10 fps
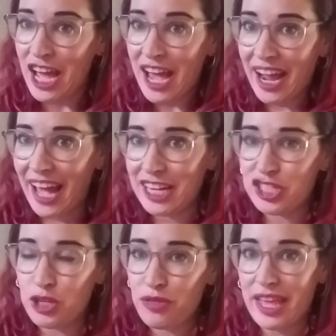kind of
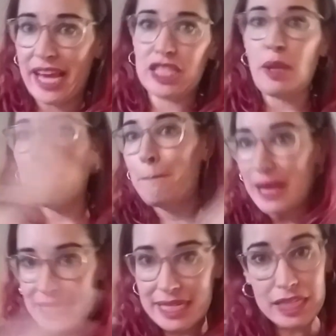do things
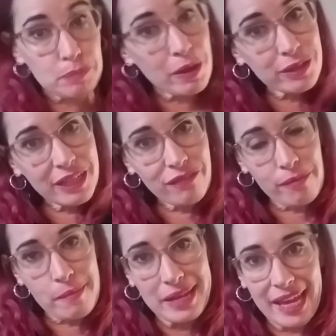business building from the
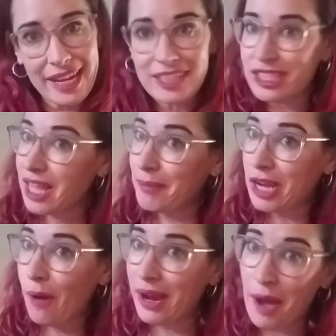beginning. Just let me know
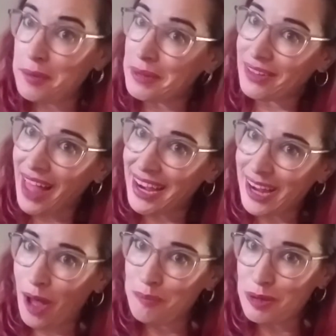and I would be glad to
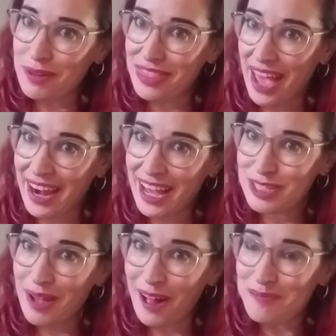help you with that as
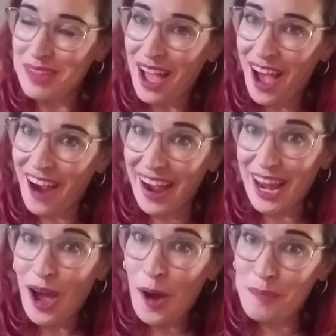well. All right.
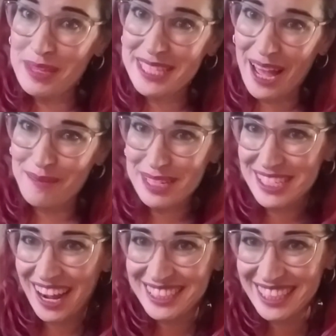Hope this helped.
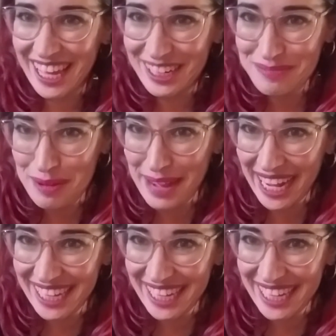Talk to you later. Bye-bye.